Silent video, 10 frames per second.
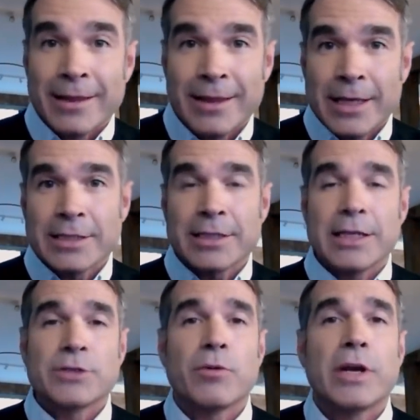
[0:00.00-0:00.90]
this
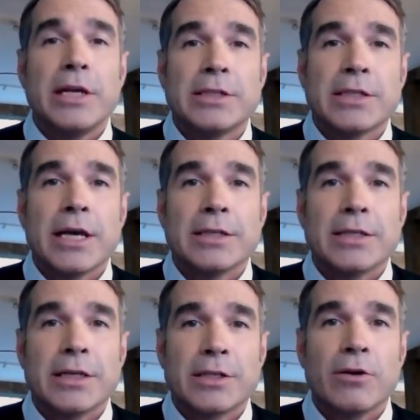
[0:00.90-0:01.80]
is where he
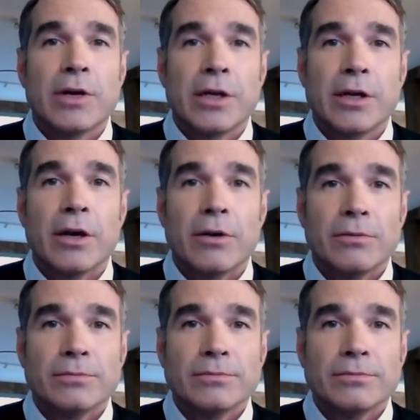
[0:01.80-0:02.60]
says it's going to go.